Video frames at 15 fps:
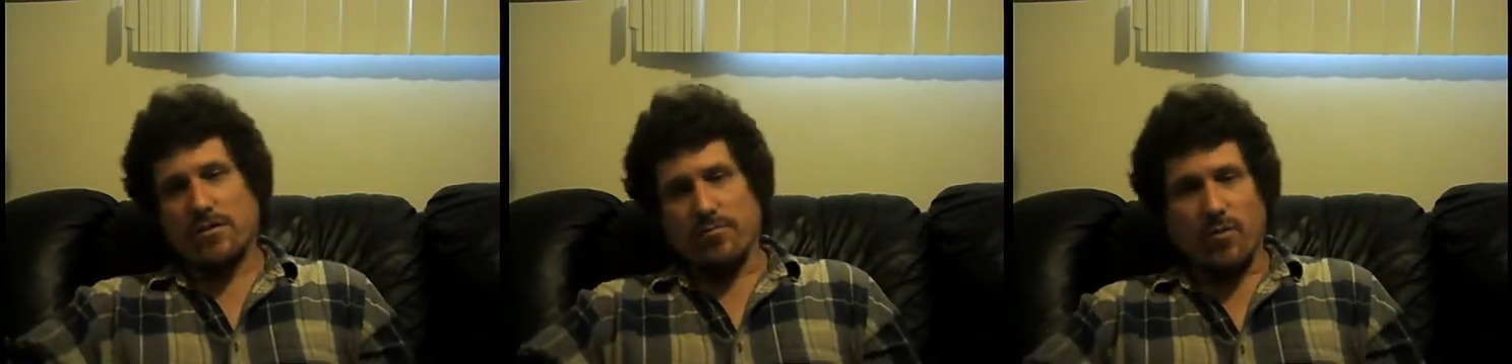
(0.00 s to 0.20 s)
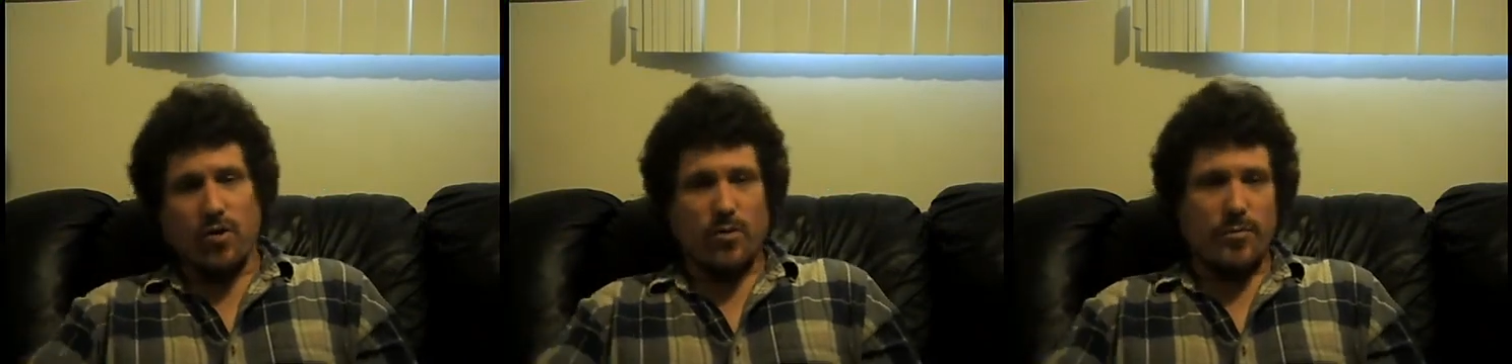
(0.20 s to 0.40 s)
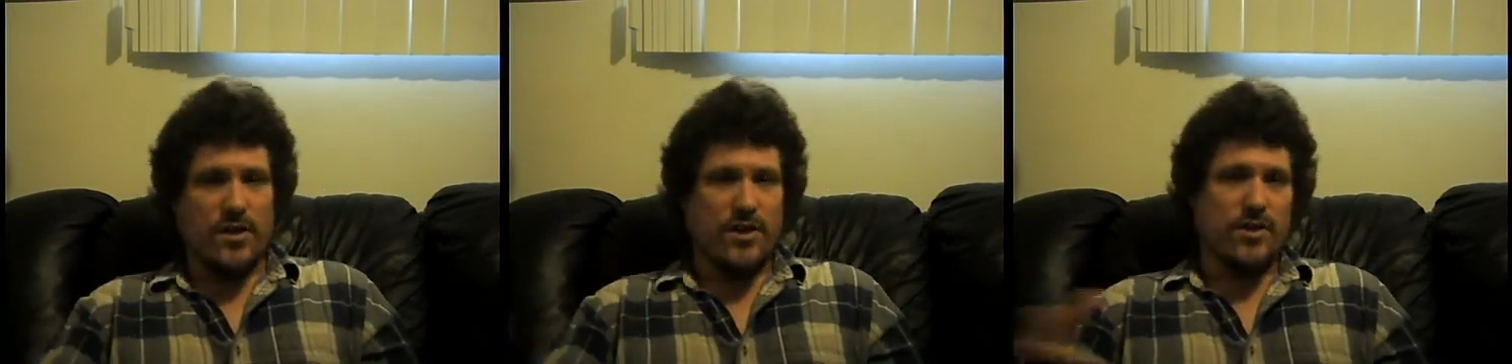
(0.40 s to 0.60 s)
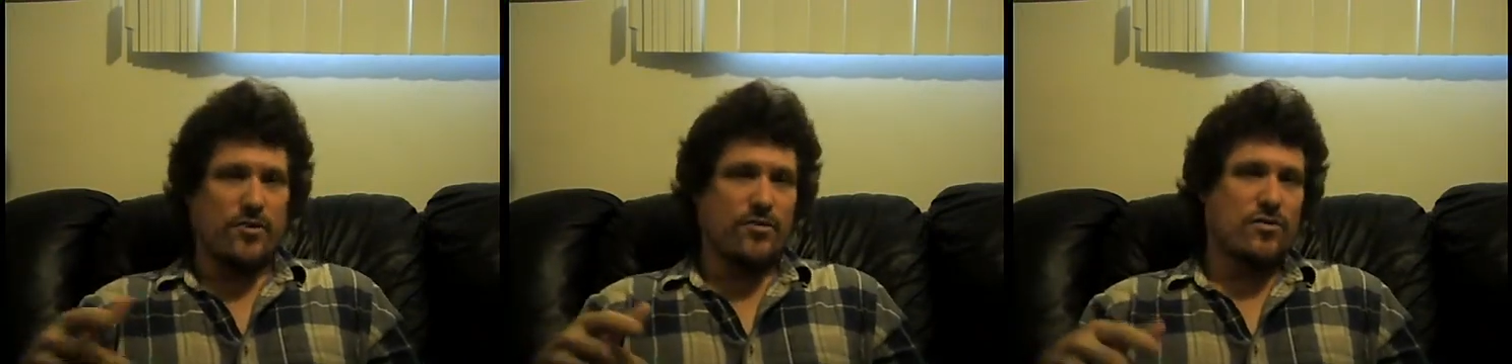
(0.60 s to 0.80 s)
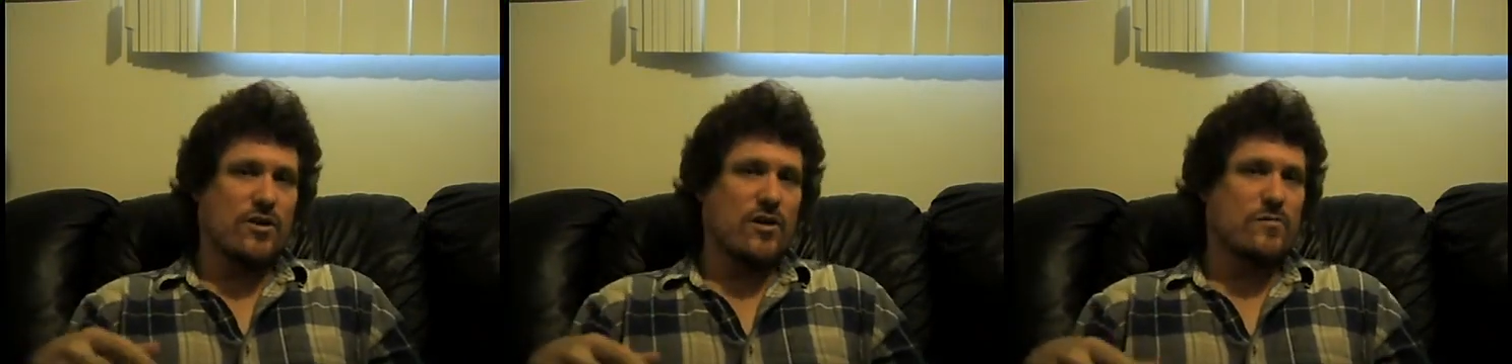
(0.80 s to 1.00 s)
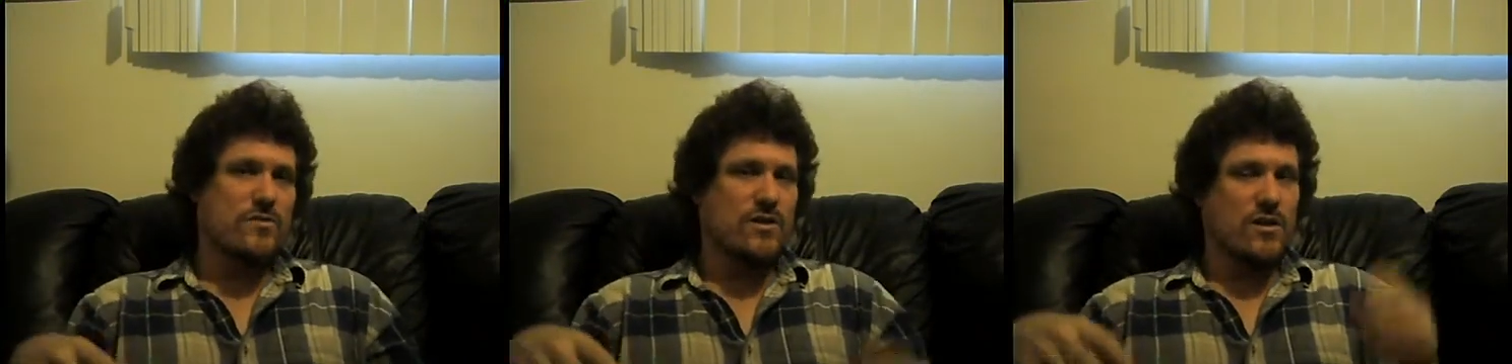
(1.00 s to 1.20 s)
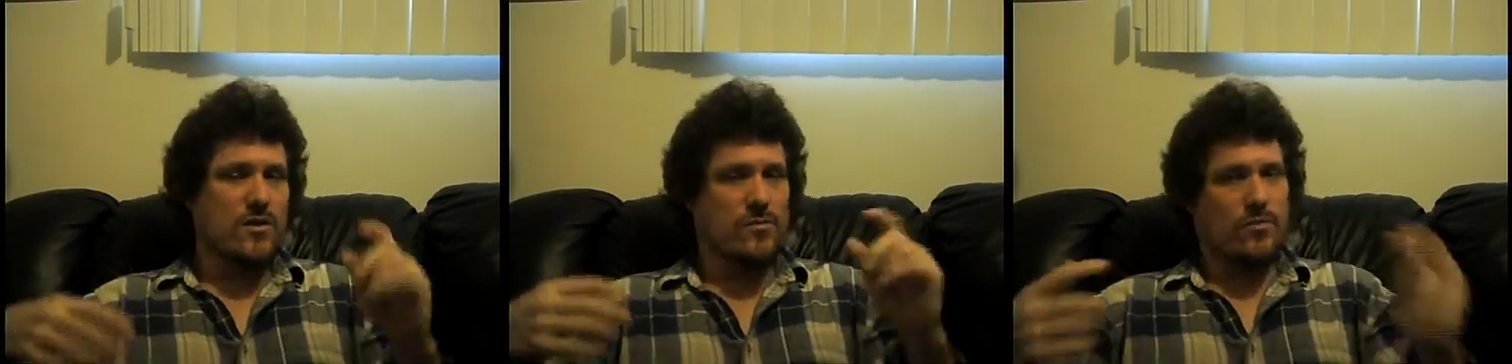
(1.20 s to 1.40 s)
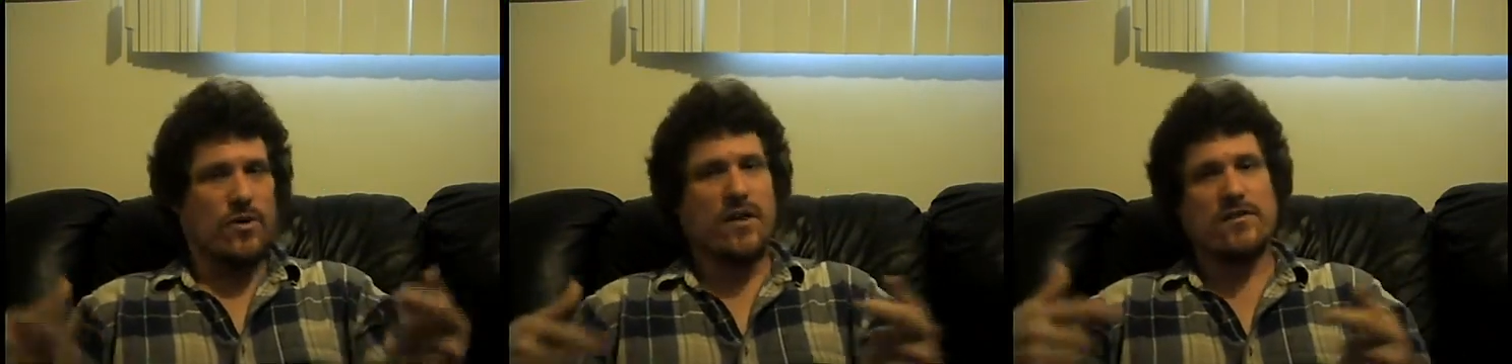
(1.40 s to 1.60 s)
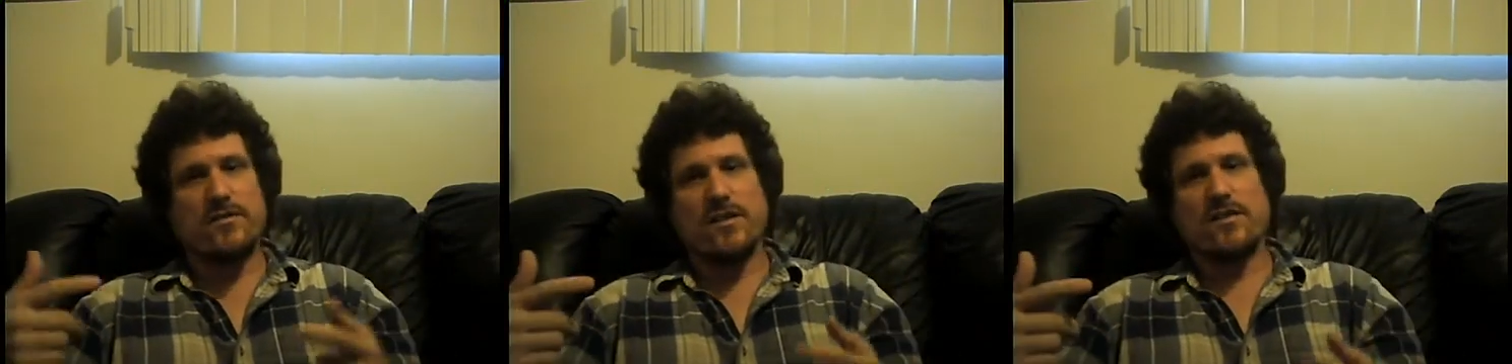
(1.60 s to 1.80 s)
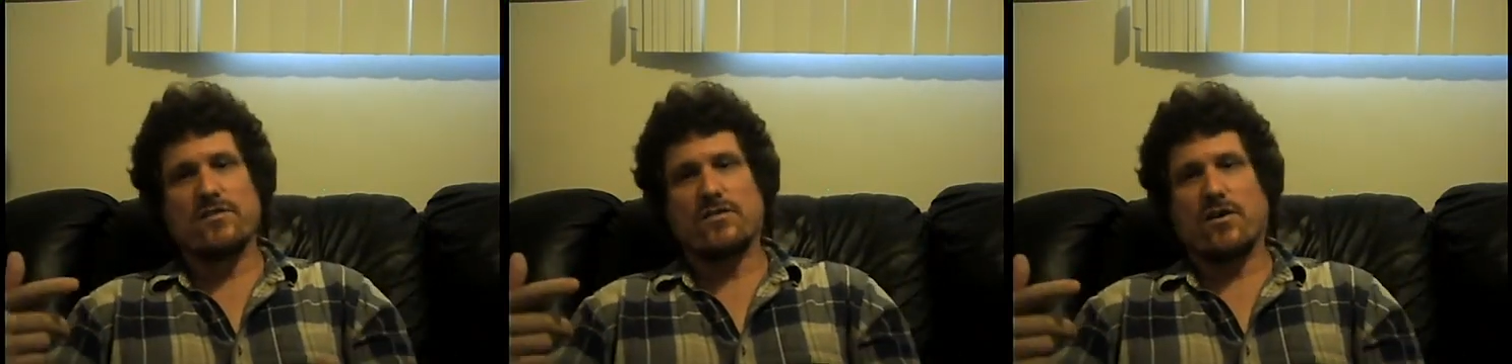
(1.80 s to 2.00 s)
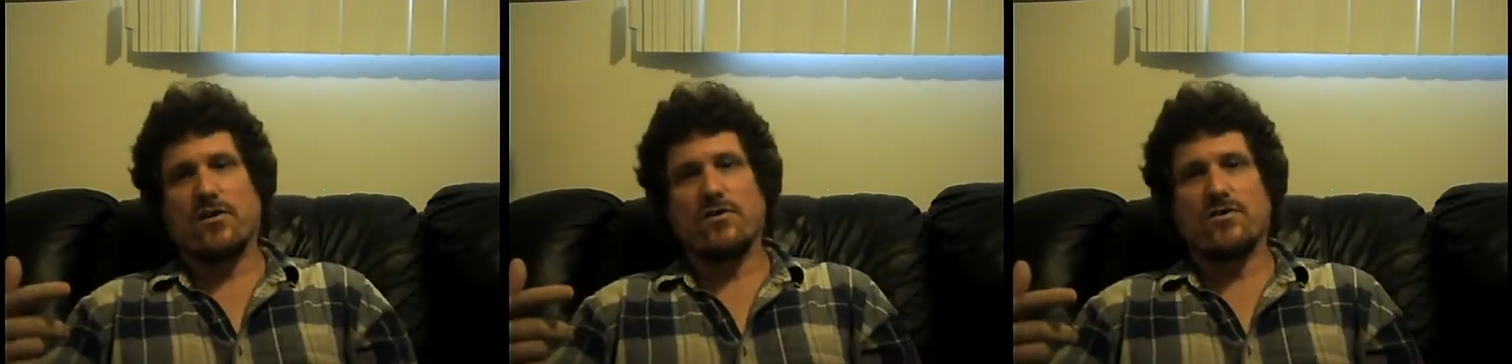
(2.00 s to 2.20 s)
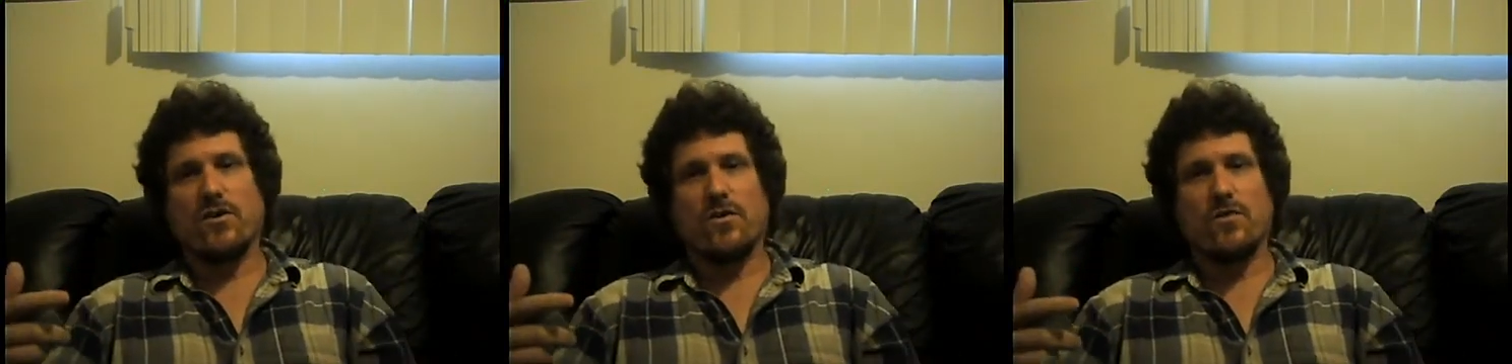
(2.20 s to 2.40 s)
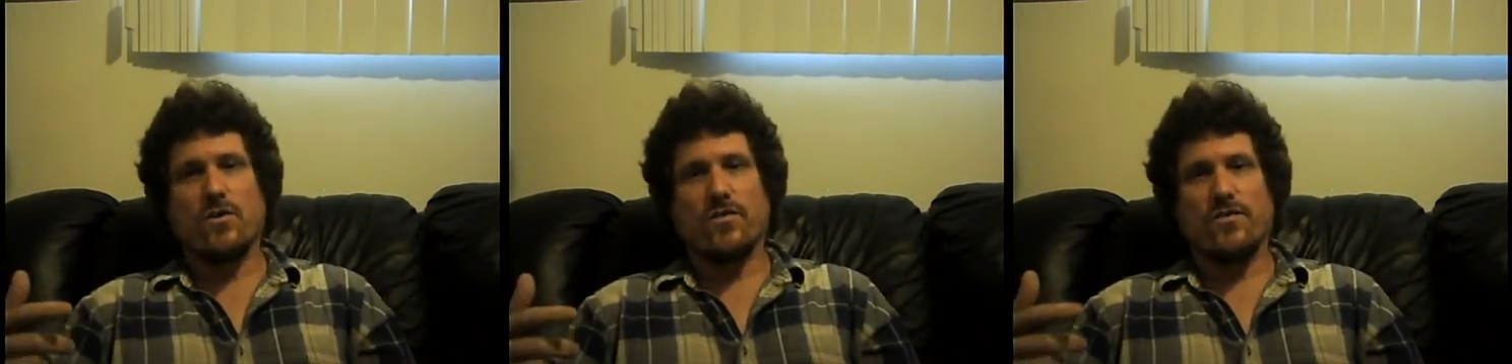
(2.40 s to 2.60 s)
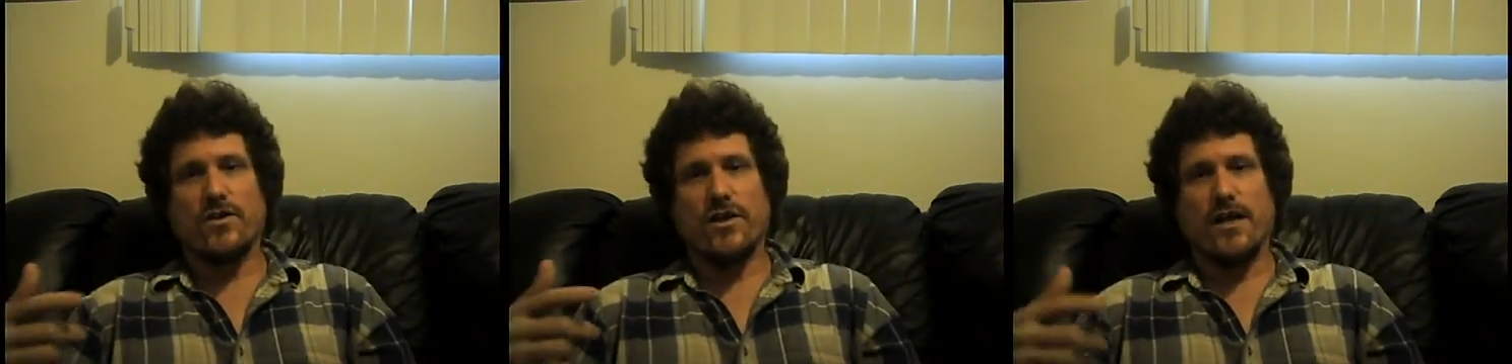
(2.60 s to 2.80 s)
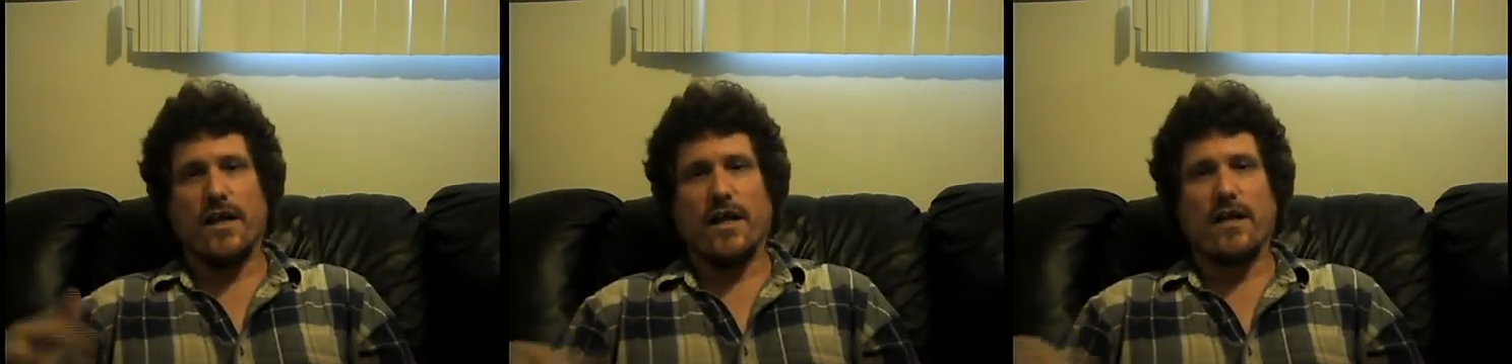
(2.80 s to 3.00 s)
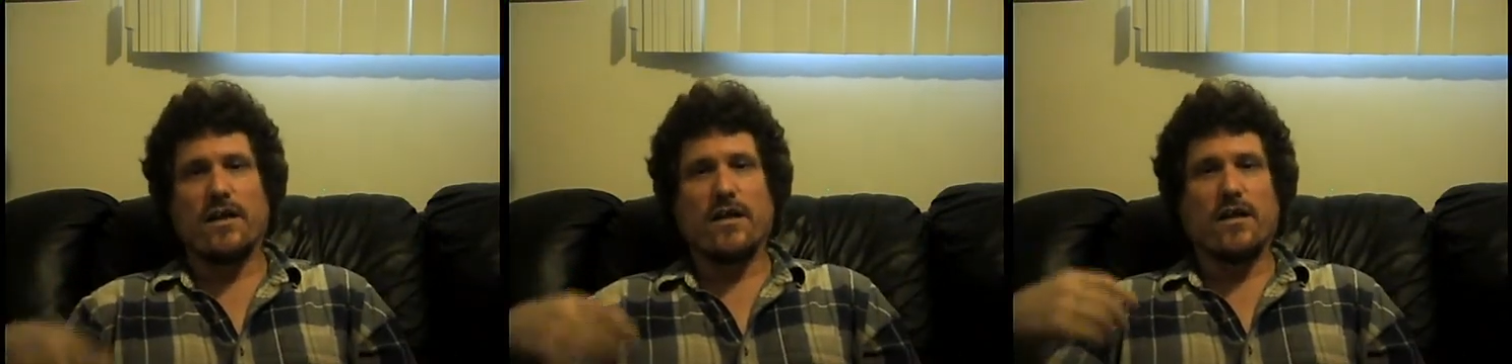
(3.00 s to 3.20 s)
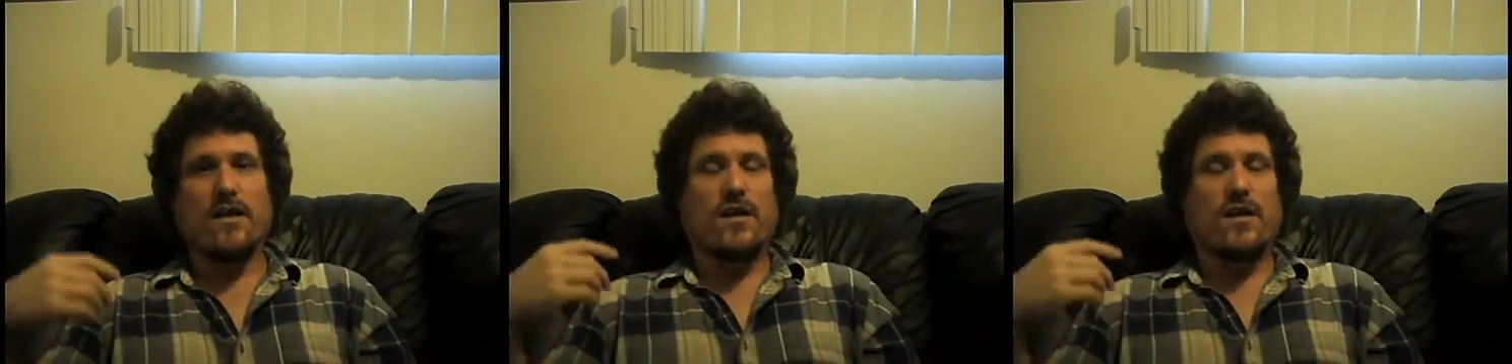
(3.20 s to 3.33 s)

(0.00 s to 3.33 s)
more material comes in, the process starts all over again.